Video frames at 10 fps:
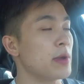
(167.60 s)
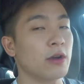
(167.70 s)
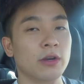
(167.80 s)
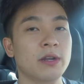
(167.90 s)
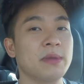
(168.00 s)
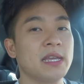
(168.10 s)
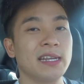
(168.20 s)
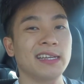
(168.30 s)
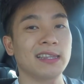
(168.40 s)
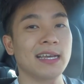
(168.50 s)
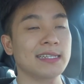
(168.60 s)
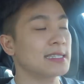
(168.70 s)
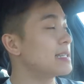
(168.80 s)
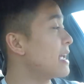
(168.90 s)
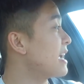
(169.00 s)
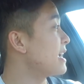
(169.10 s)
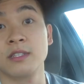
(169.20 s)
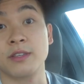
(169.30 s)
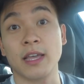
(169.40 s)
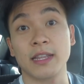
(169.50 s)
We are gonna be hitting legs today.
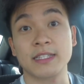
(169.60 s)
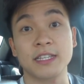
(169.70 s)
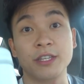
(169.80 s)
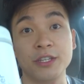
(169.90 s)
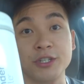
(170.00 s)
So yeah, let's get to the